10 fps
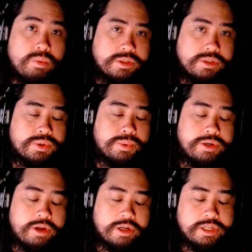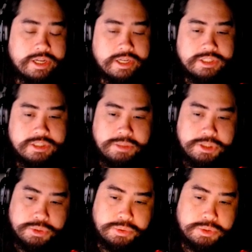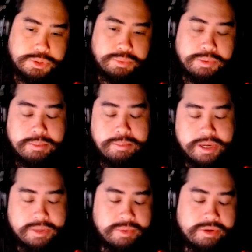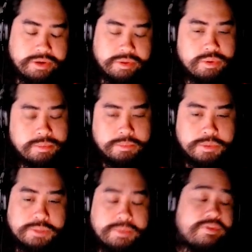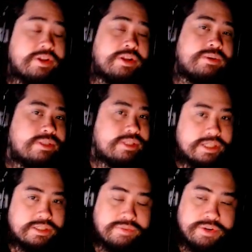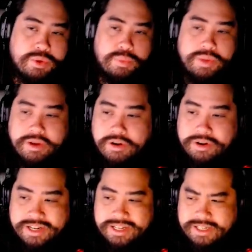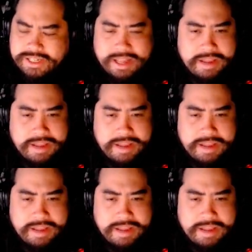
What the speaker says: going on, guys? It's me, Shukashu. We are back with another Musume video. Today's video, we are in day